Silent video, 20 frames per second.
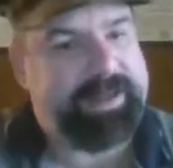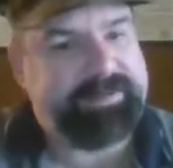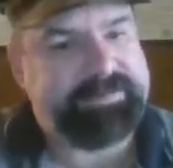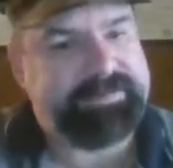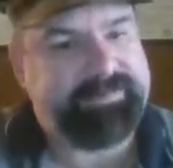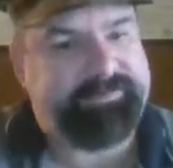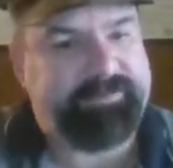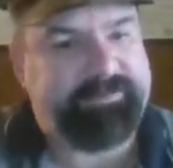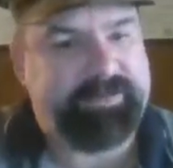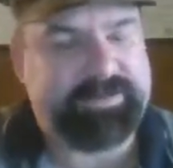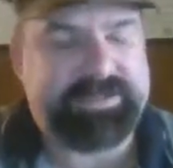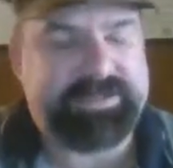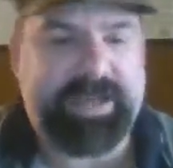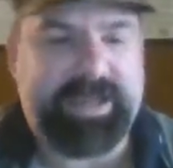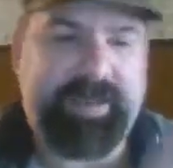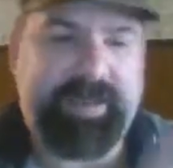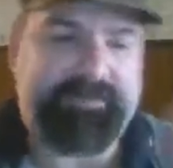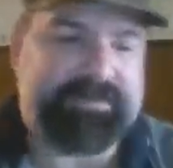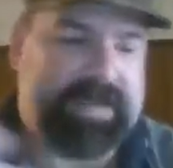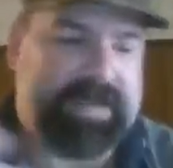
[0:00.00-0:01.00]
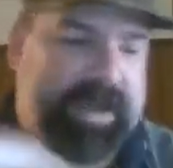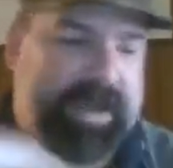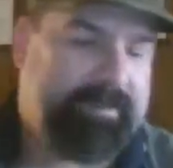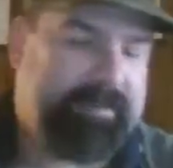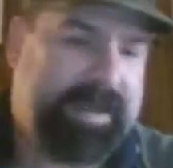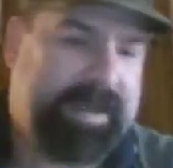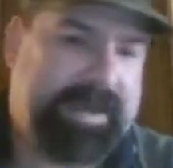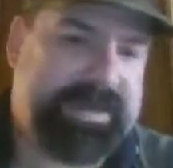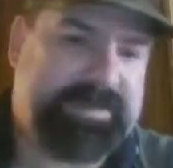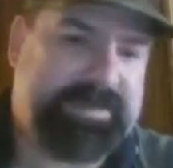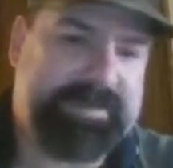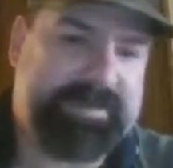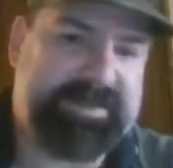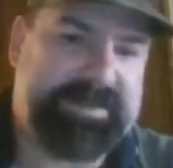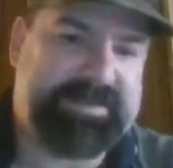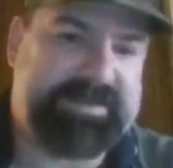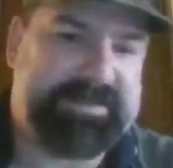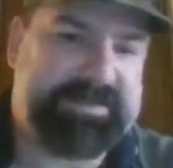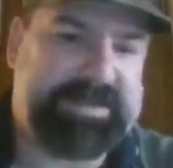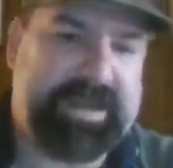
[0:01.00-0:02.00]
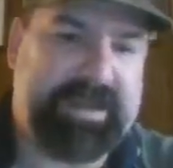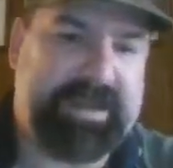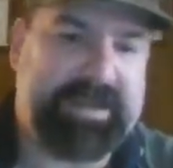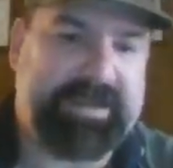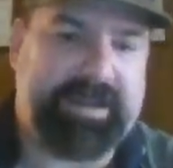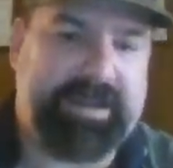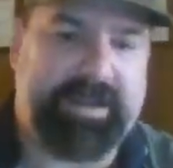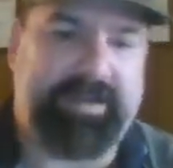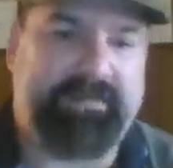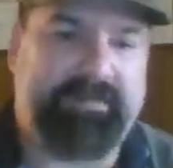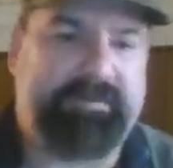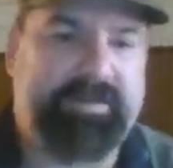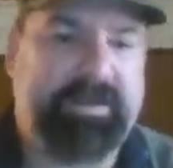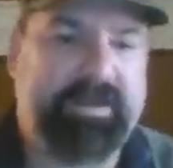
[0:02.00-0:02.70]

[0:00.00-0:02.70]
is the first half. Time management is the second half.